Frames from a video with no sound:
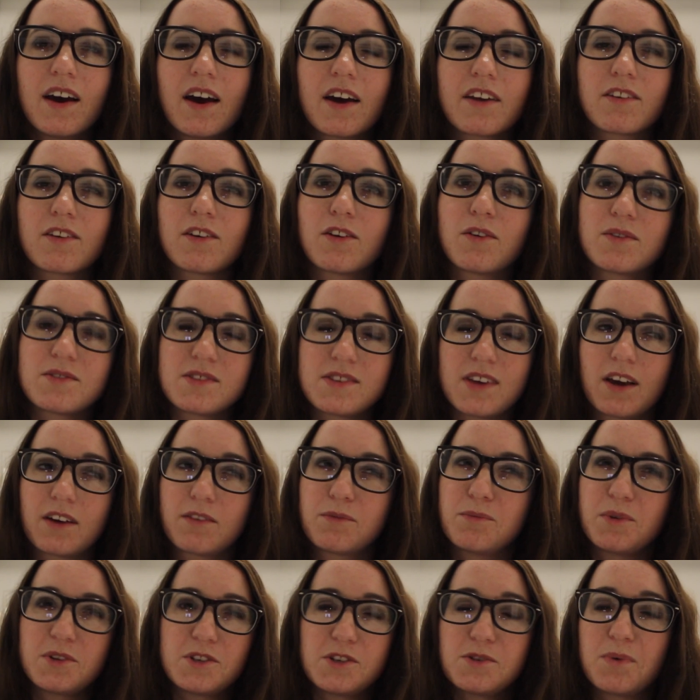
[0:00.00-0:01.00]
I don't know
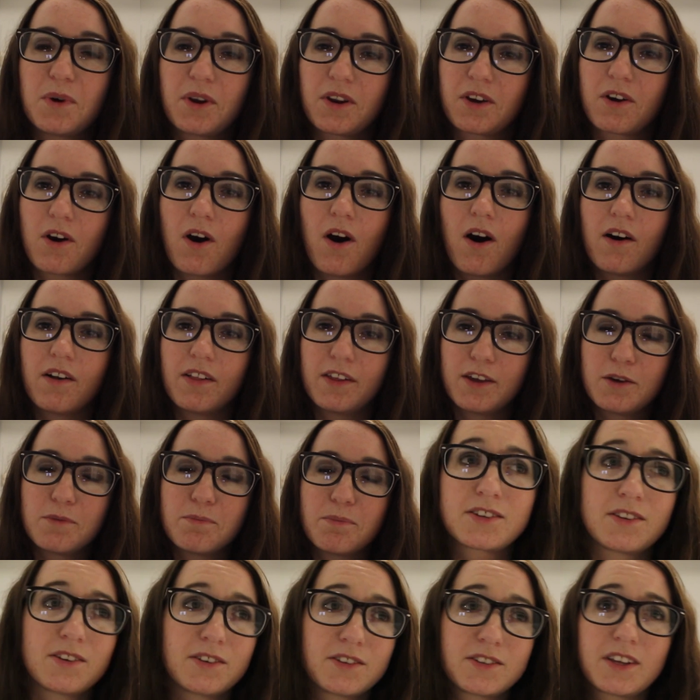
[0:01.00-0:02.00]
exactly what you want to call it.
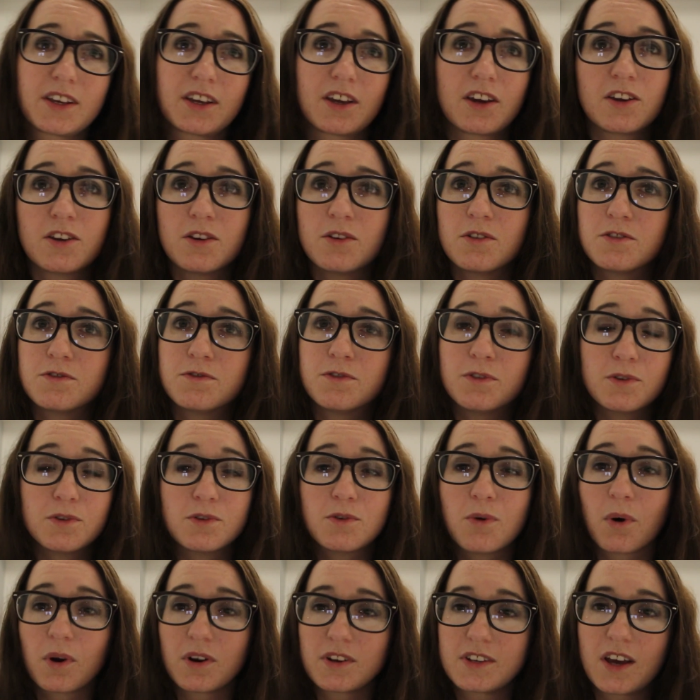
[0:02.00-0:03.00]
So there's a huge food
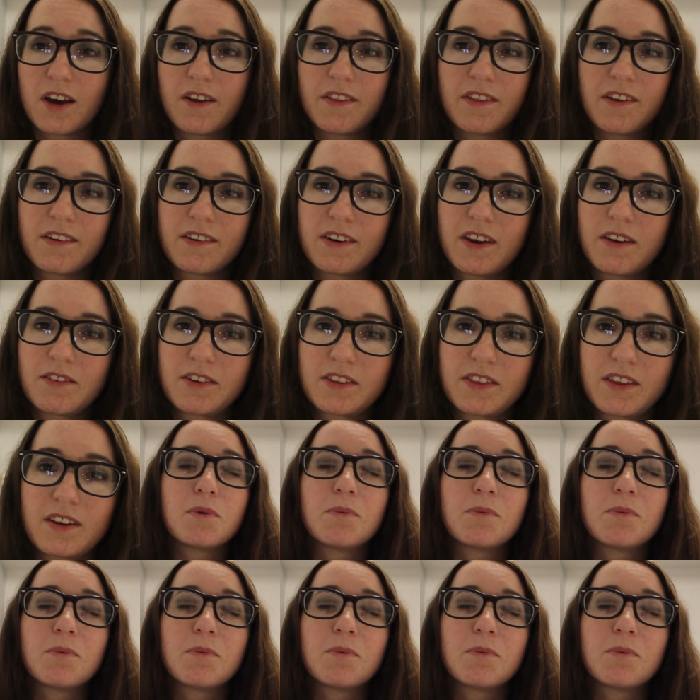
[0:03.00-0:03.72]
court down there and everything.